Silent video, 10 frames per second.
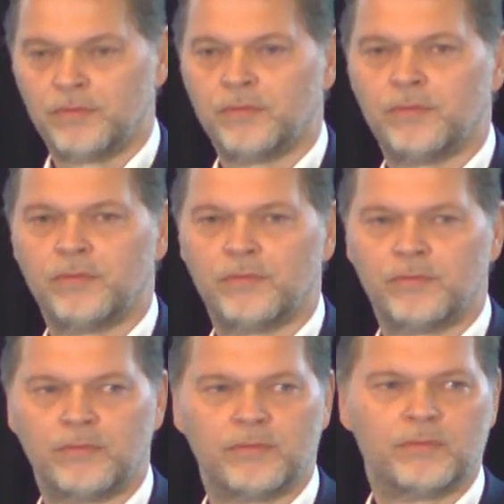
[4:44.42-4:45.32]

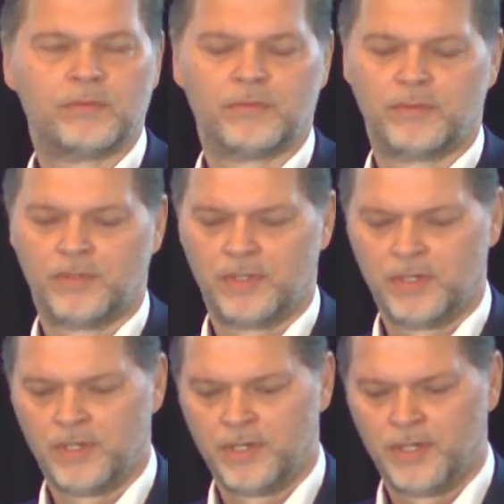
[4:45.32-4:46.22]

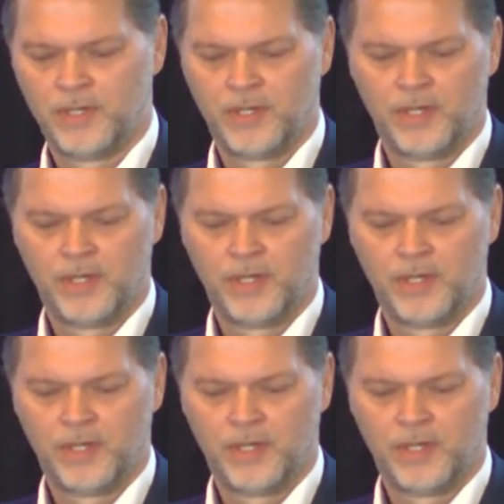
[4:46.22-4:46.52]
(silence)